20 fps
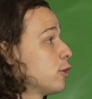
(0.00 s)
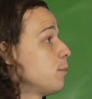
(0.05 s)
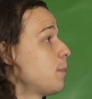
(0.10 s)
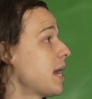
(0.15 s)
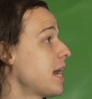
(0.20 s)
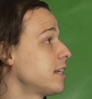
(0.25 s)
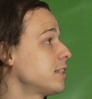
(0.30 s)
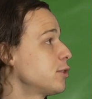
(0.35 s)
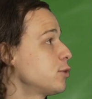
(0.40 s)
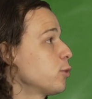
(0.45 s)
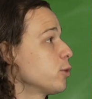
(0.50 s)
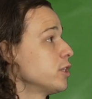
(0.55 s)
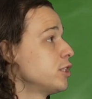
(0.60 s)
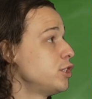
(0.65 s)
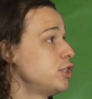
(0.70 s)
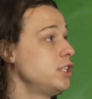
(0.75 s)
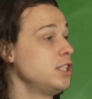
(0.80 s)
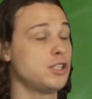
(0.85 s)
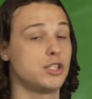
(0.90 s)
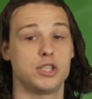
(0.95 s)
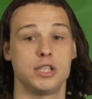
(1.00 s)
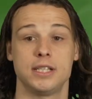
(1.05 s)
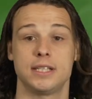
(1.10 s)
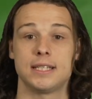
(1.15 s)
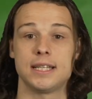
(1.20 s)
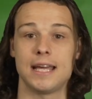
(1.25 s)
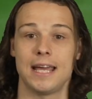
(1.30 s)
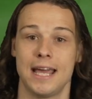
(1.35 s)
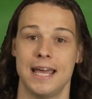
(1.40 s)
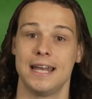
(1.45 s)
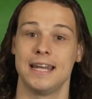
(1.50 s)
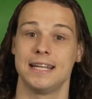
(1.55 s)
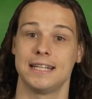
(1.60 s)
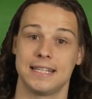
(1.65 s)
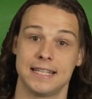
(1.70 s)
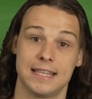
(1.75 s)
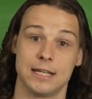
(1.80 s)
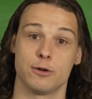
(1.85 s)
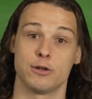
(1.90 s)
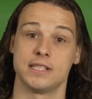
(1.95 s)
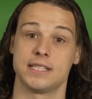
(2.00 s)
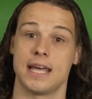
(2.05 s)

backstory cheat sheet, in it there is